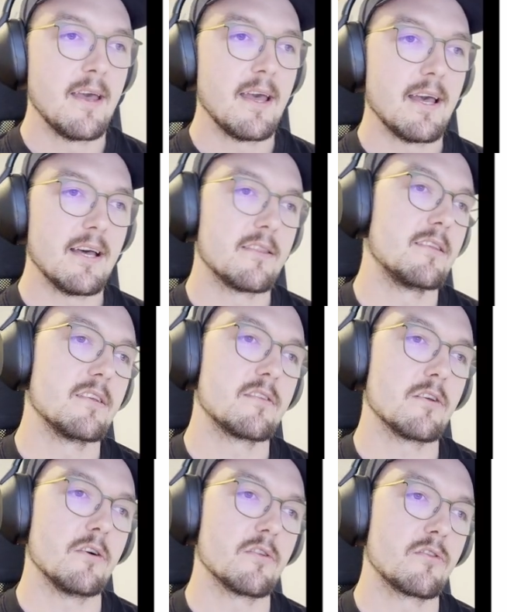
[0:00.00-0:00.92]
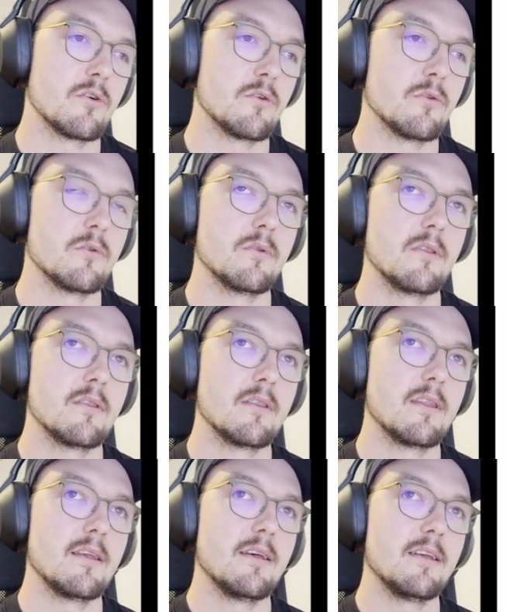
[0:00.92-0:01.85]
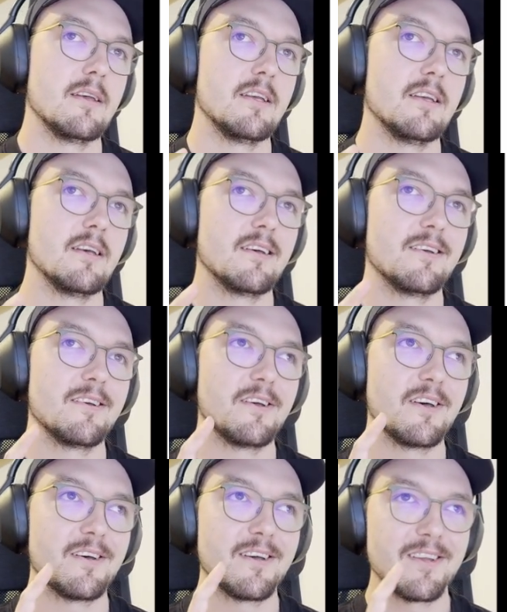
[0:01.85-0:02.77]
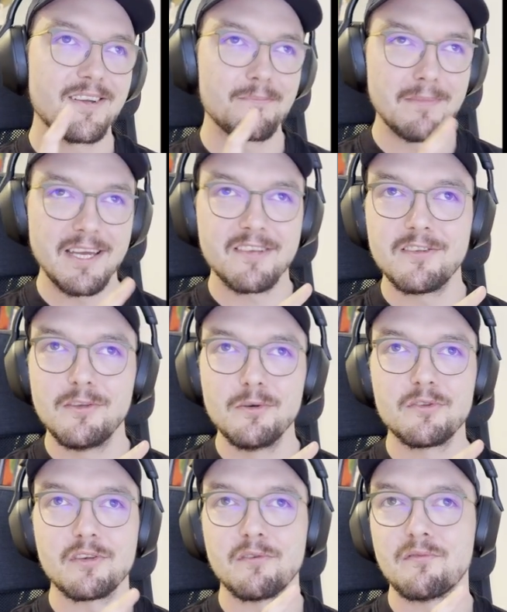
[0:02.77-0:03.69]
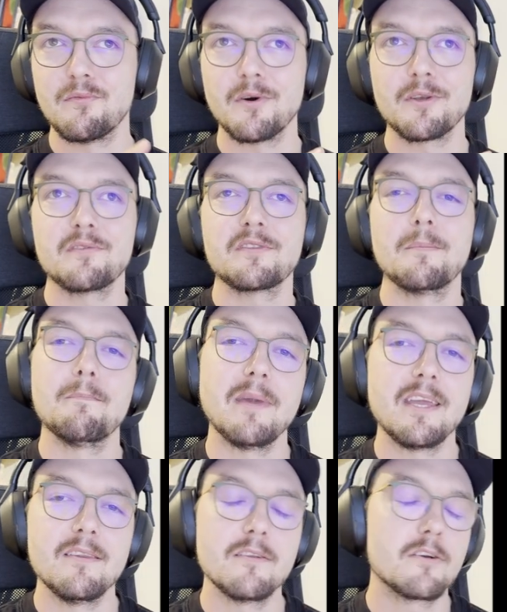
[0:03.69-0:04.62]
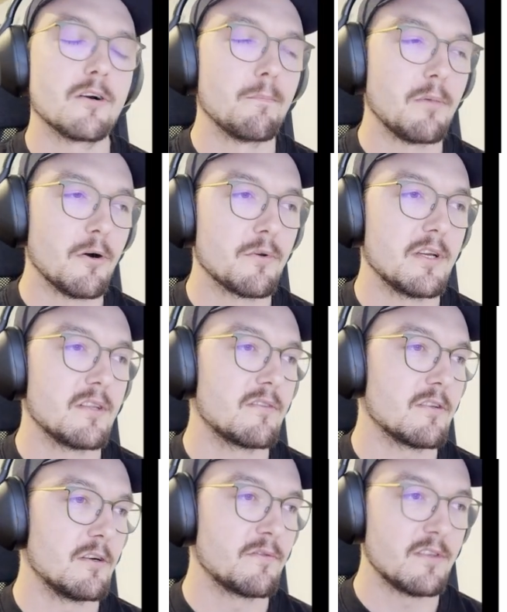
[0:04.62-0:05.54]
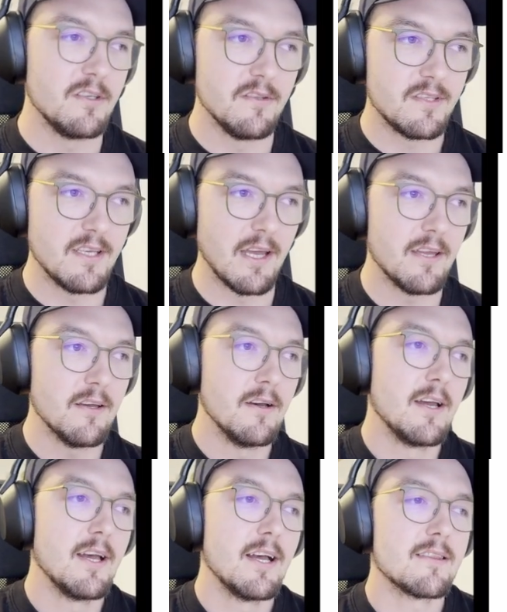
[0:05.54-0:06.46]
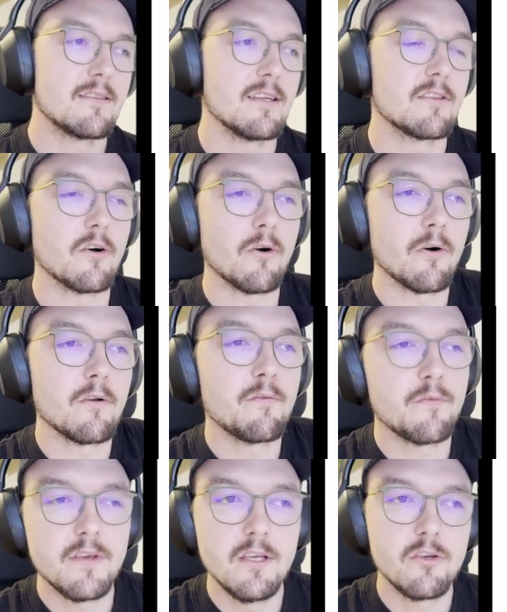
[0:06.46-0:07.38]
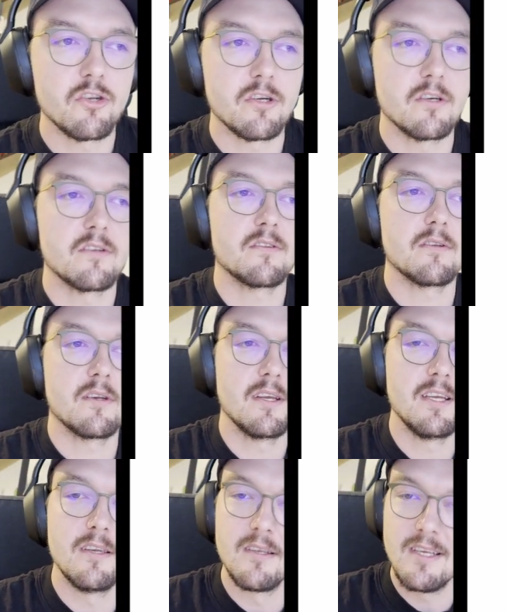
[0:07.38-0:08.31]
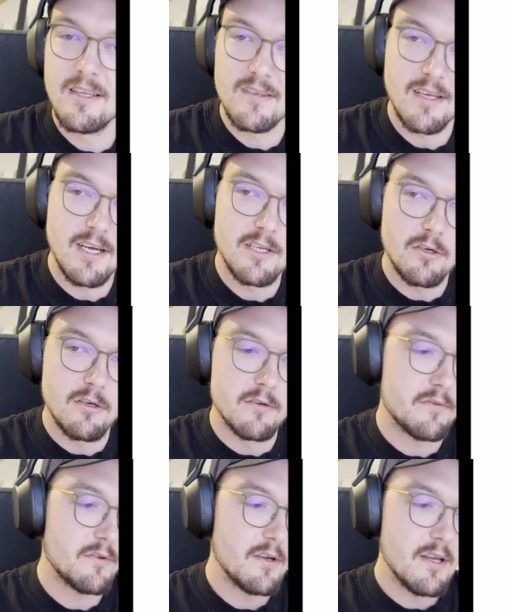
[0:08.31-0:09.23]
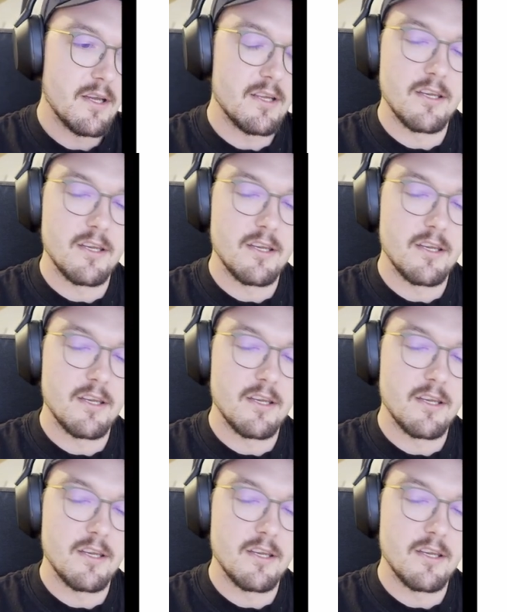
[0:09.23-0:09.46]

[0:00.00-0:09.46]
And this also makes use of one of the main components of TCA, that all features inside of a